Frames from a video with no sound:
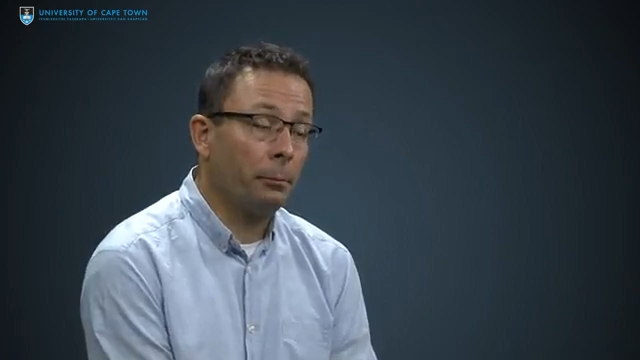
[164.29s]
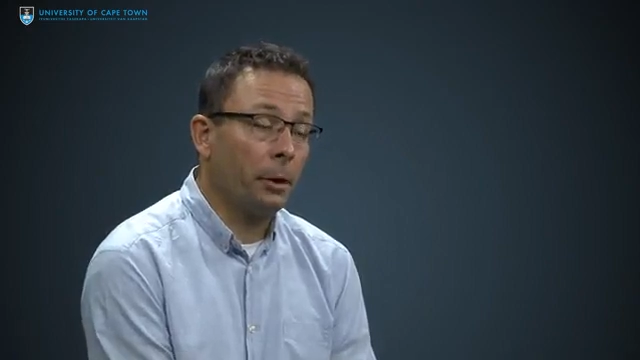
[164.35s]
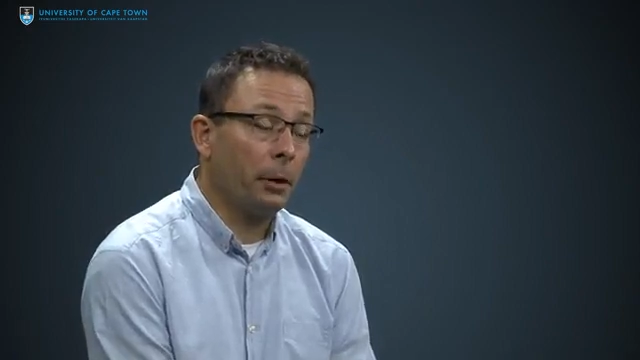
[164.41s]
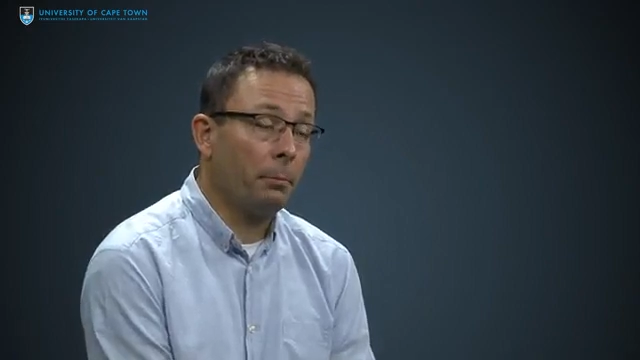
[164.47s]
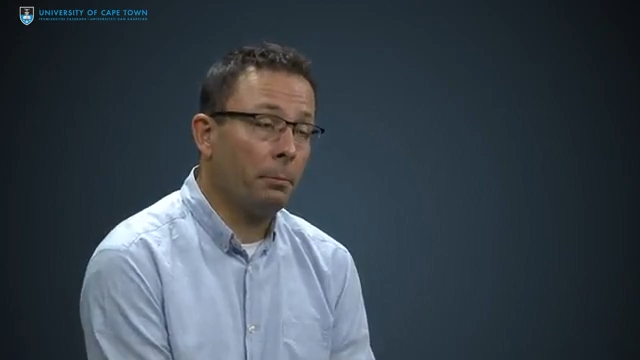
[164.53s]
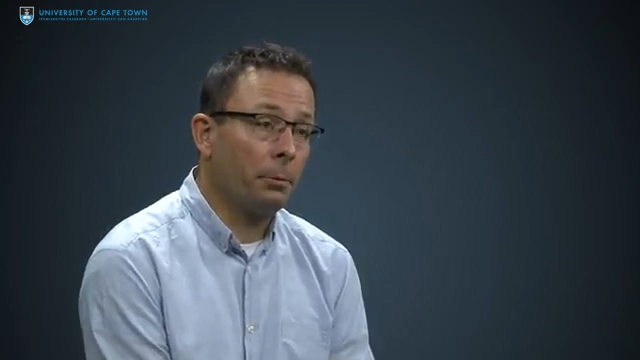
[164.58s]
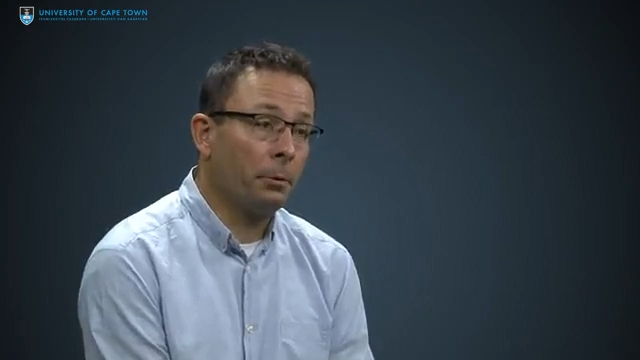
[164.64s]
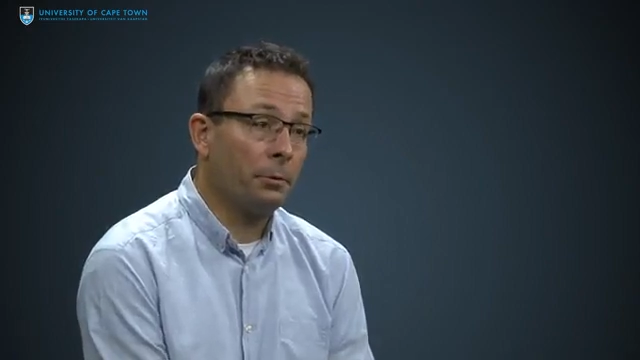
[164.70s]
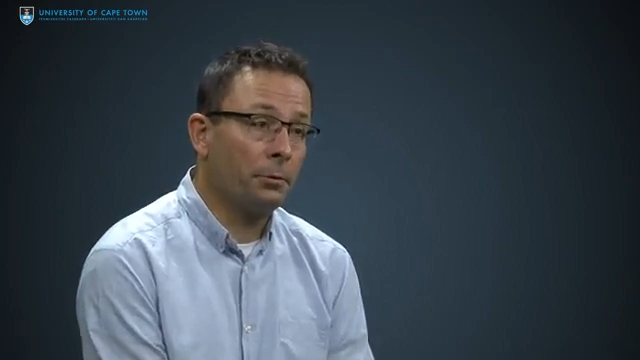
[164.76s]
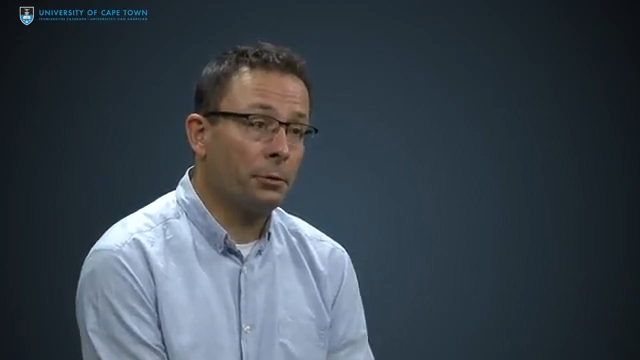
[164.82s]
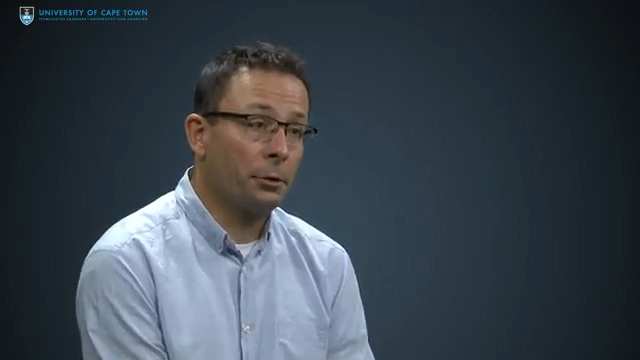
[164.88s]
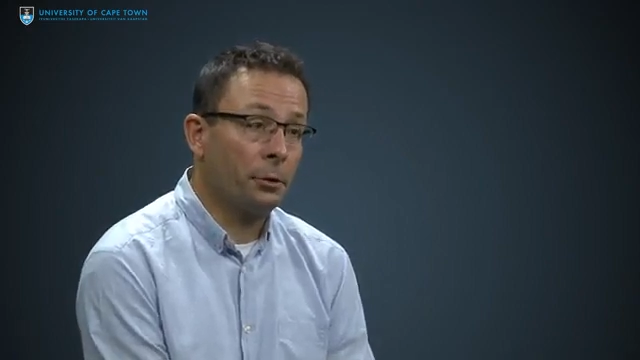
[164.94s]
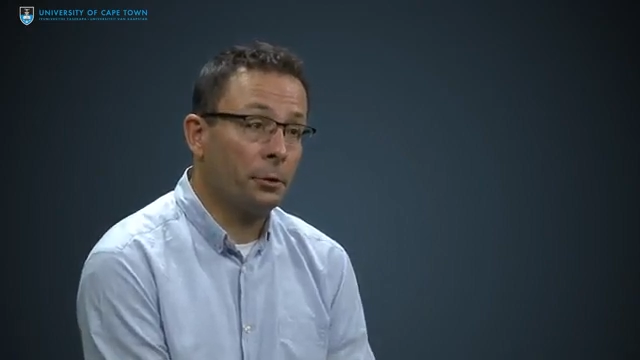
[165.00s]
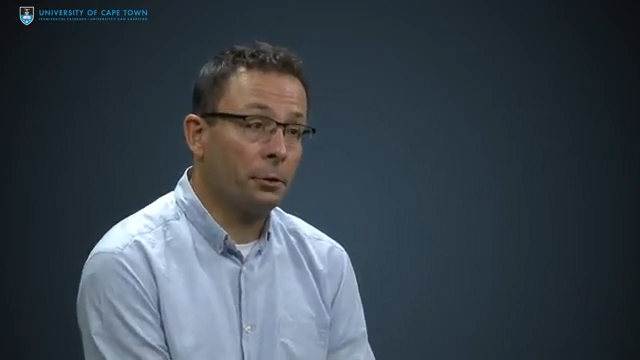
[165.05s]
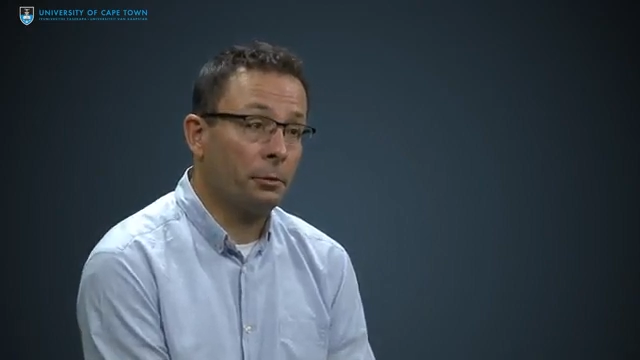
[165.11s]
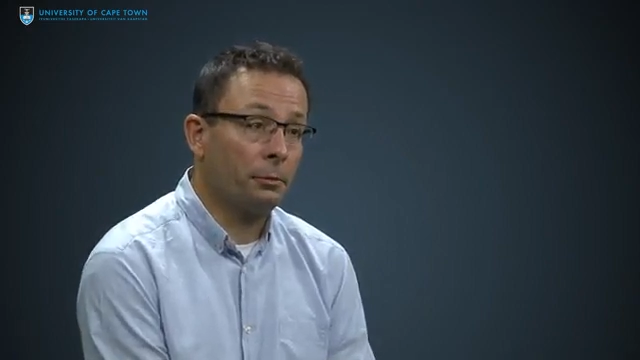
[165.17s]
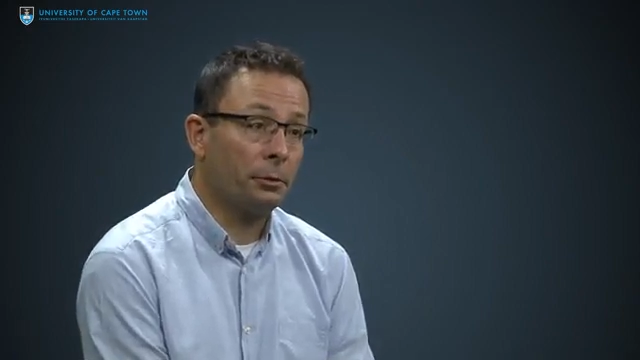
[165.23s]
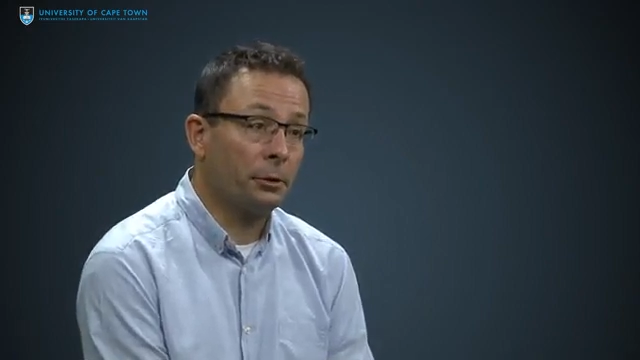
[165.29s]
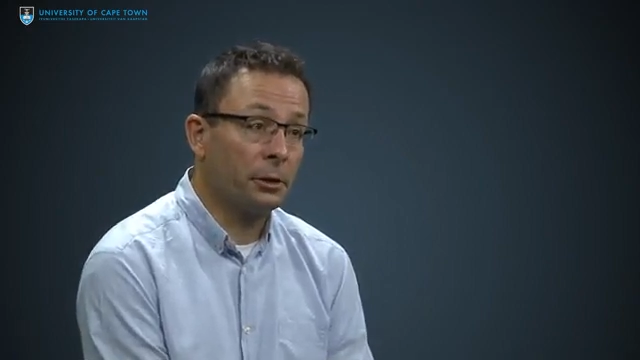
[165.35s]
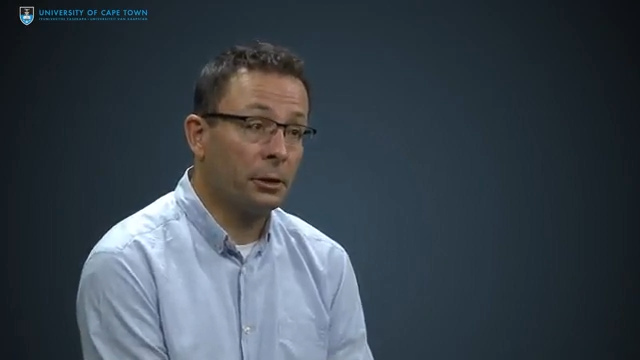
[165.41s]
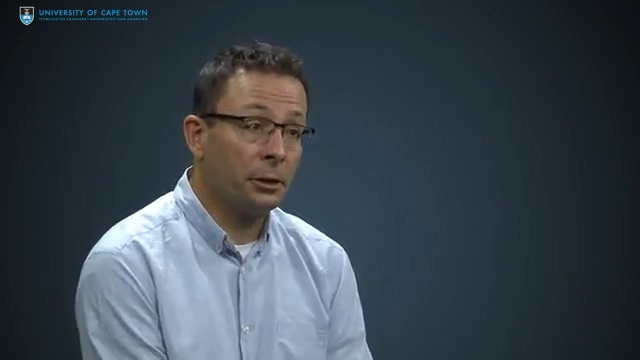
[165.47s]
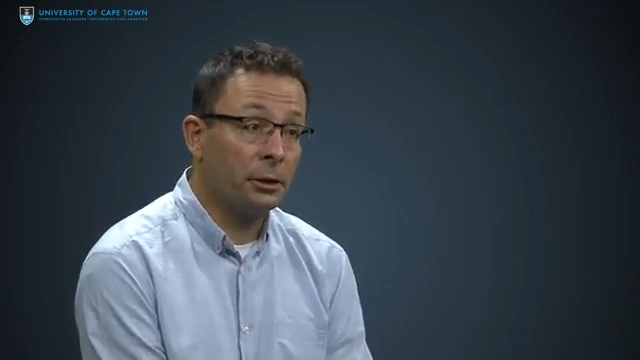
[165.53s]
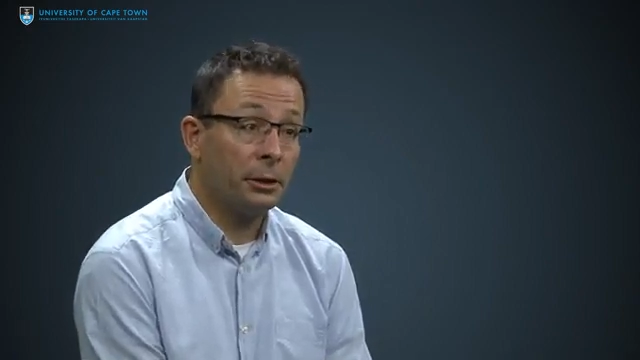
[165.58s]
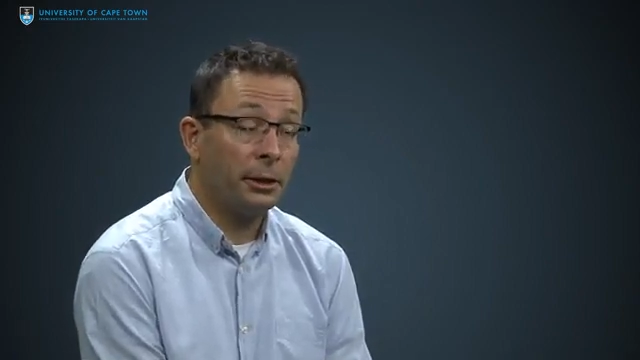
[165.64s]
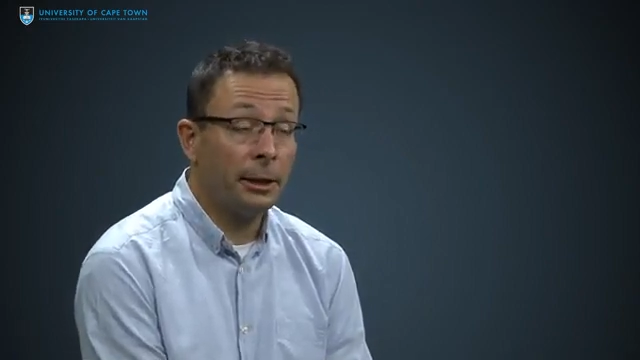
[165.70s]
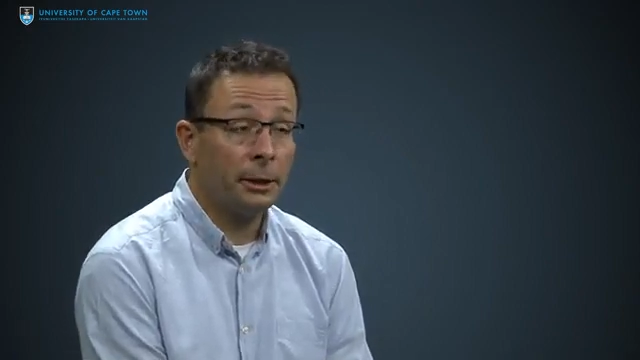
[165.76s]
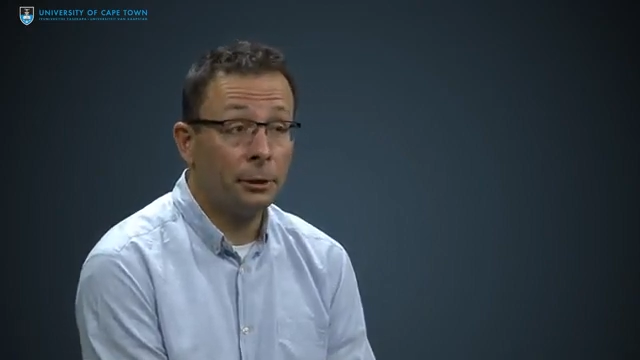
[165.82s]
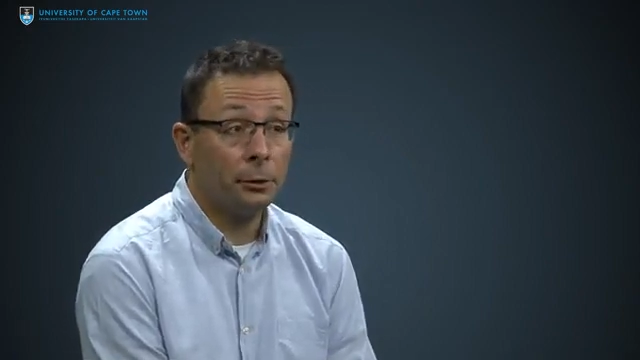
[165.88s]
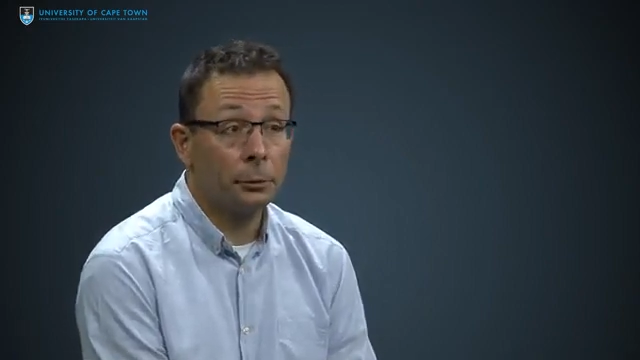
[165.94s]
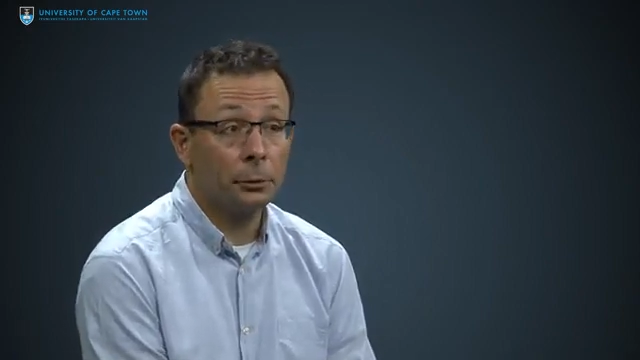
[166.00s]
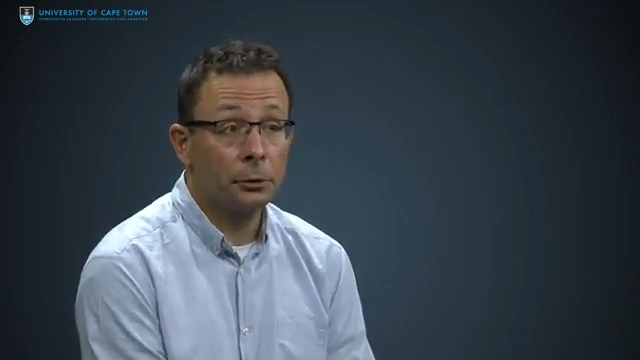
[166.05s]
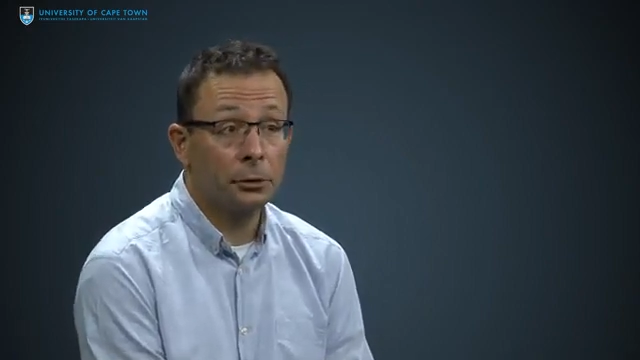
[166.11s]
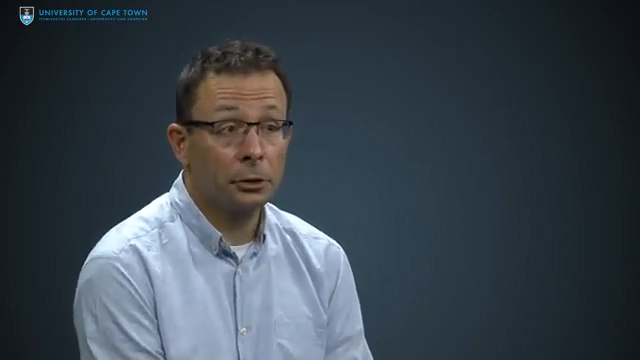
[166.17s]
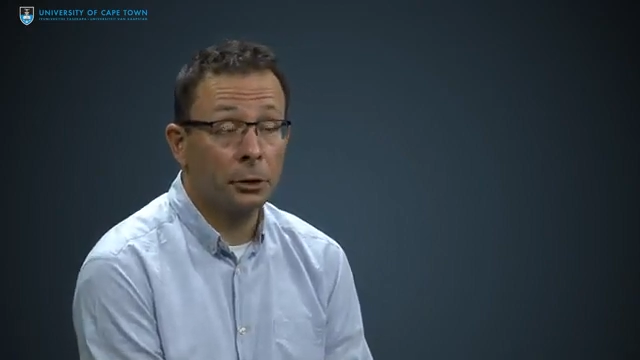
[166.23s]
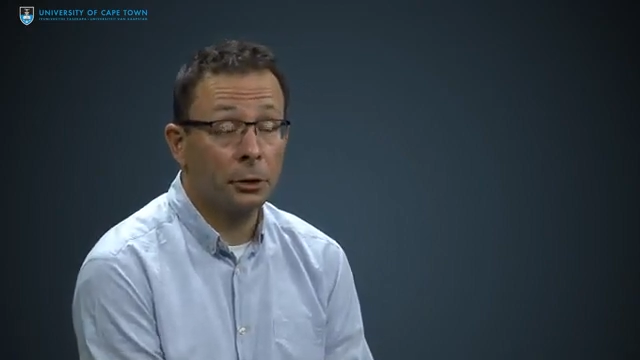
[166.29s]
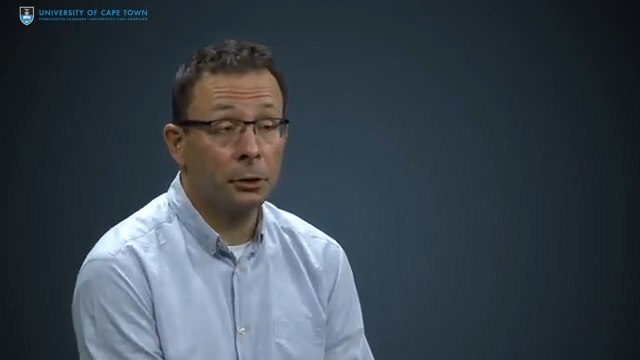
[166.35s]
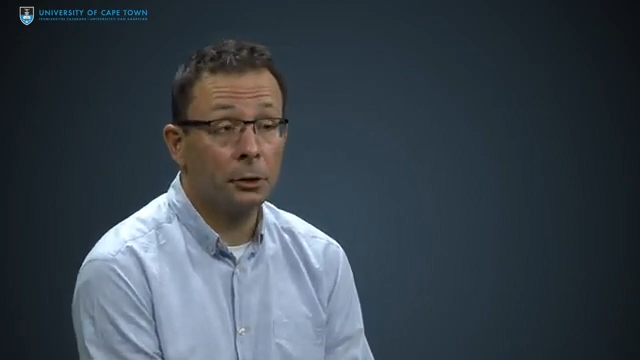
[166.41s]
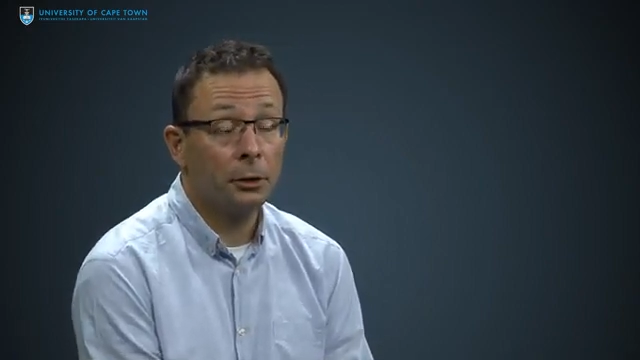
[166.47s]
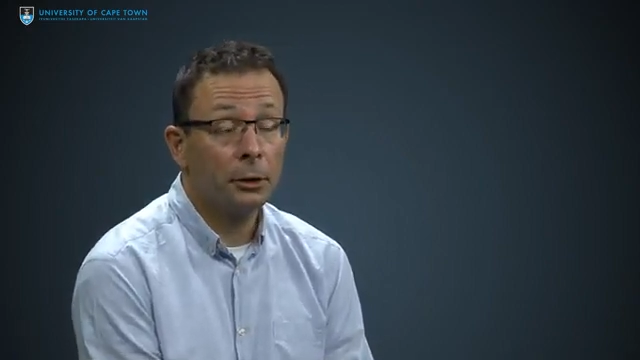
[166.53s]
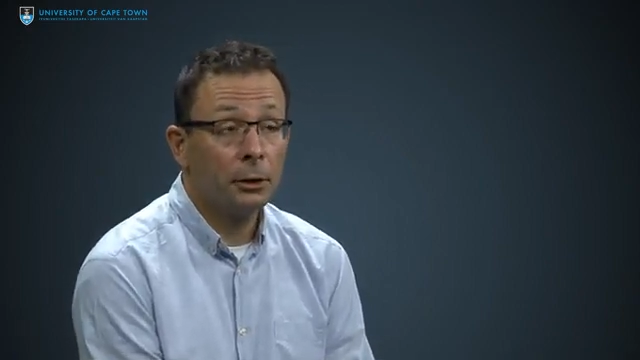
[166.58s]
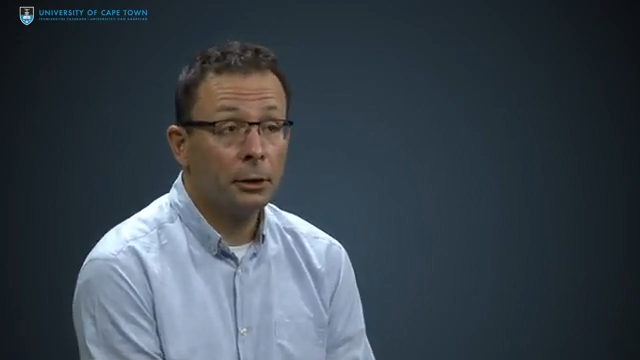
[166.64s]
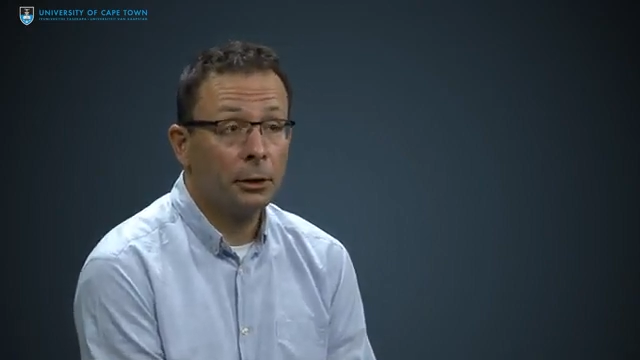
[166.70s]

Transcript: improve soil fertility, and you also